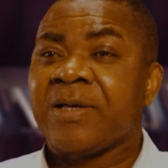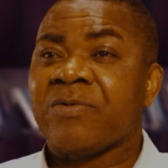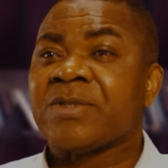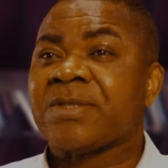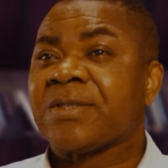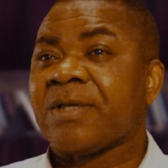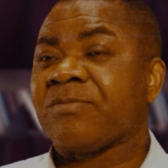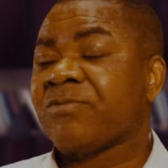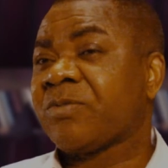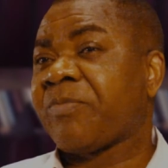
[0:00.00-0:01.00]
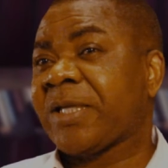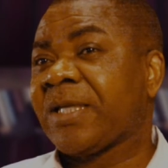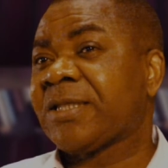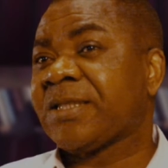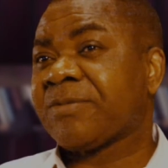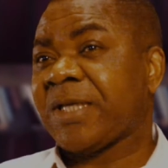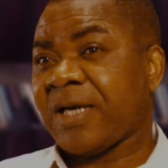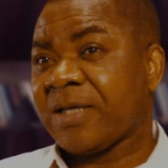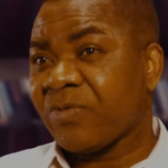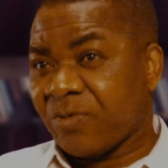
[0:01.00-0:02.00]
with, uh, with partnerships
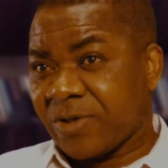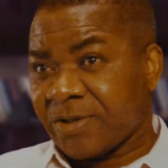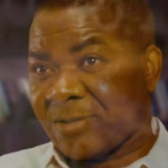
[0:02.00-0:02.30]
around the world.